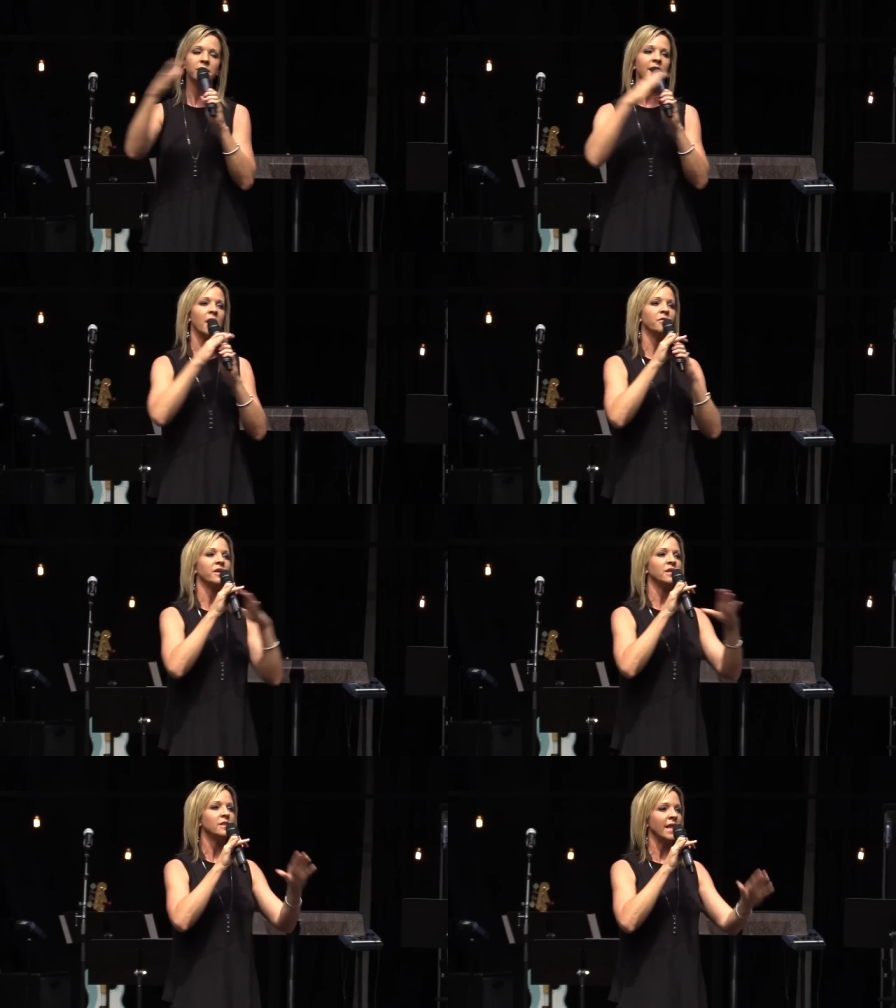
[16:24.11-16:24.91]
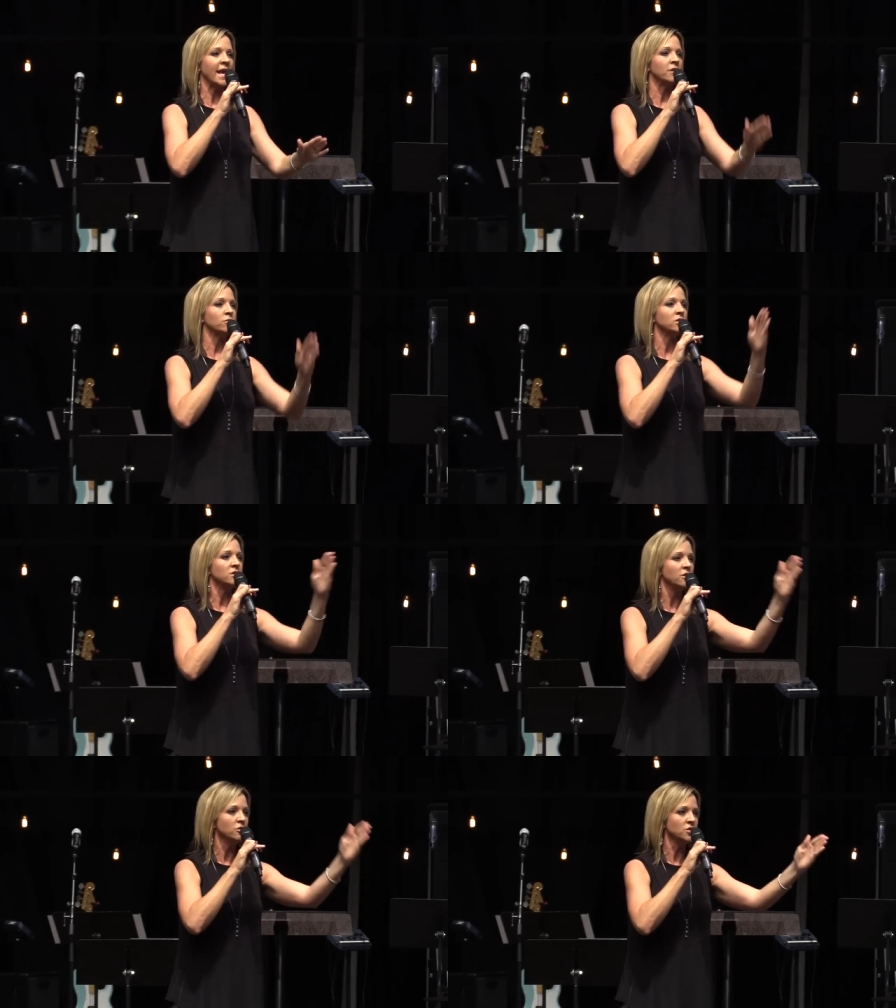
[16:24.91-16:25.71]
Now the land
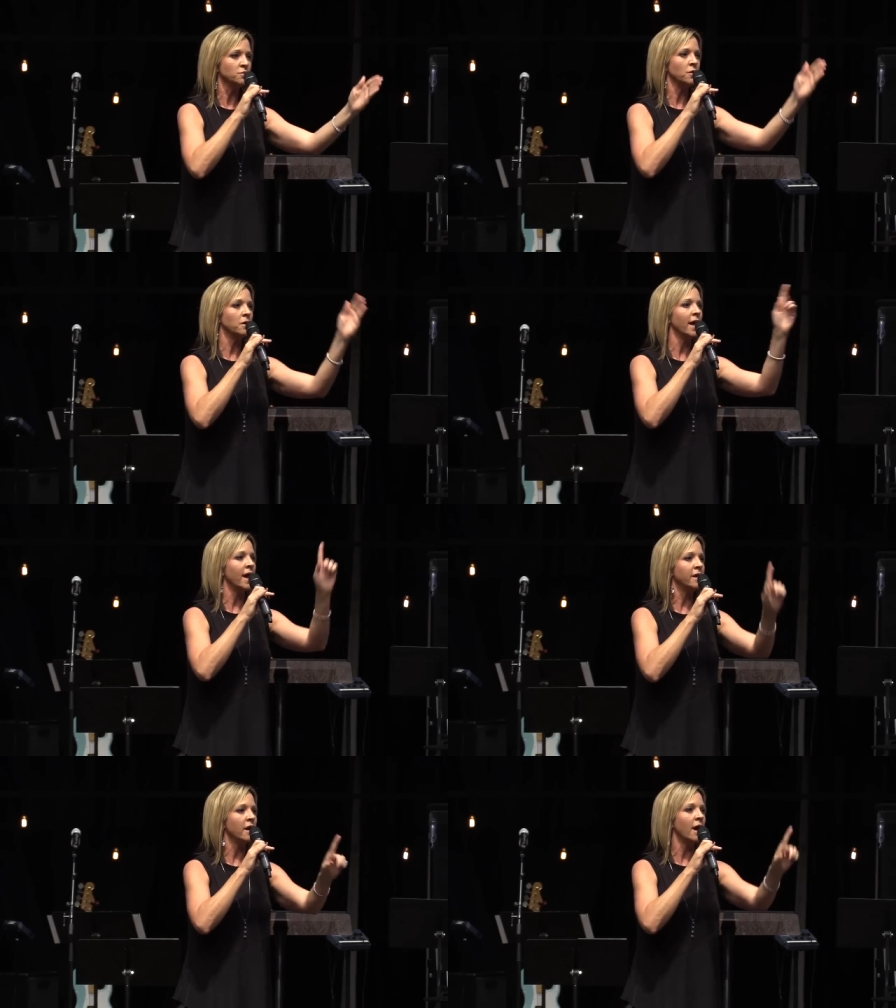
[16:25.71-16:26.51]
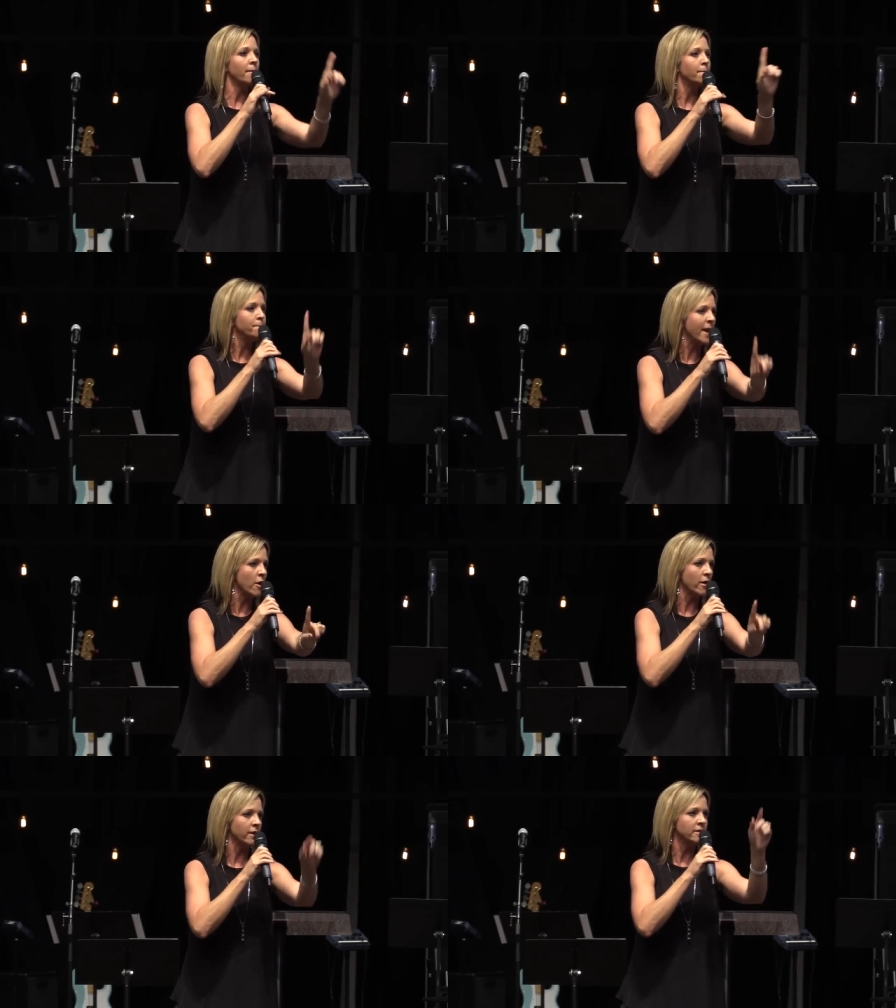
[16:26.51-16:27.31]
was useful and not
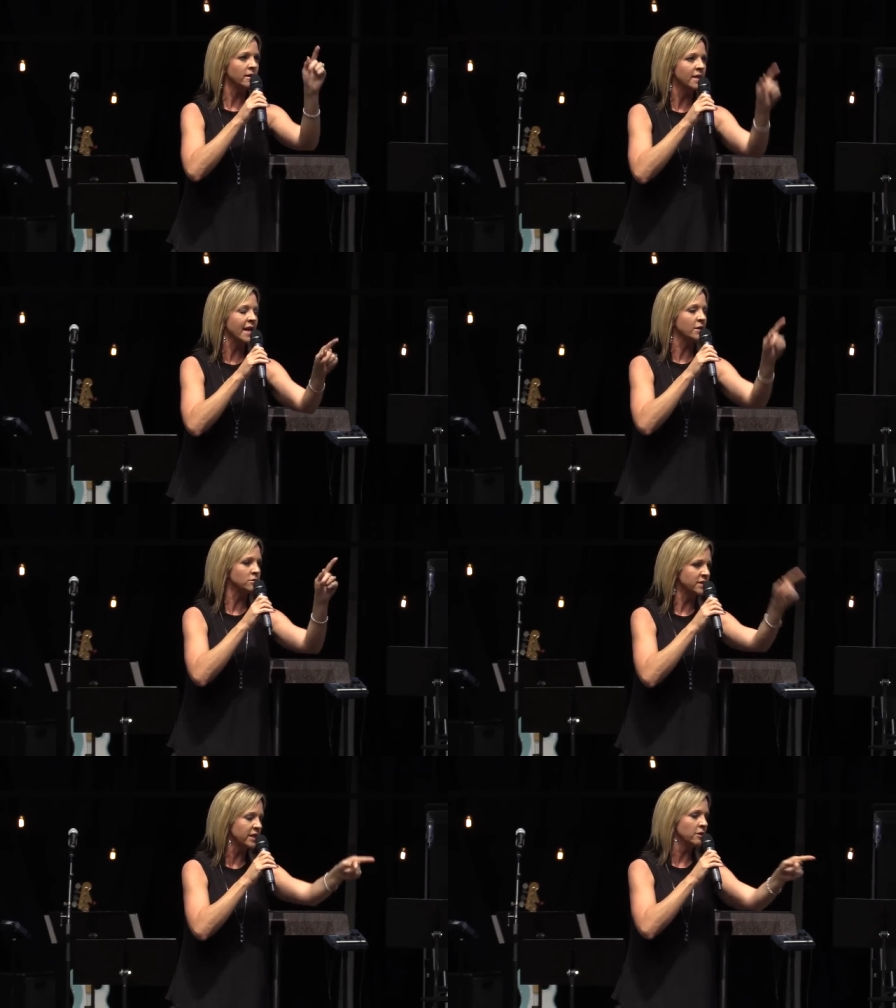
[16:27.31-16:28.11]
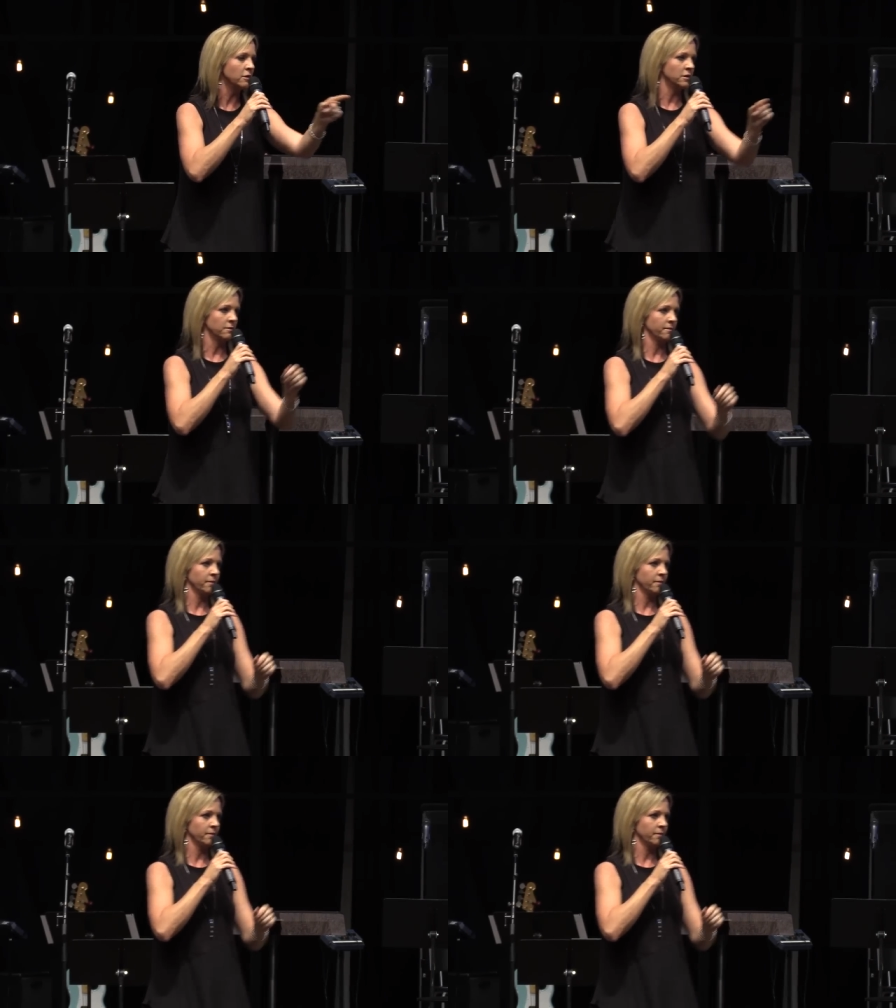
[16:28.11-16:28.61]
barren. The land was healed.